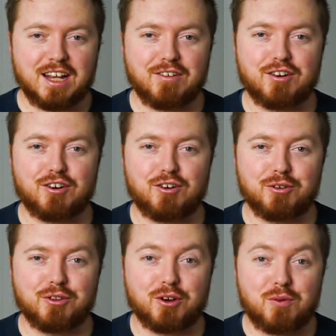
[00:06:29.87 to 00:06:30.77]
if it'll
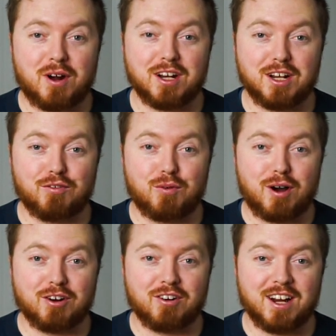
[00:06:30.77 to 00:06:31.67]
hold the quantity of
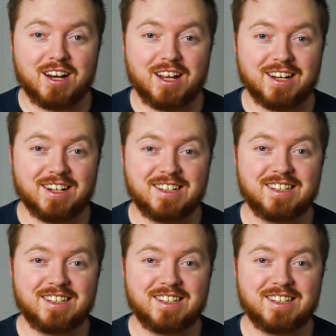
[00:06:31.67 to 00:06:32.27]
water I need.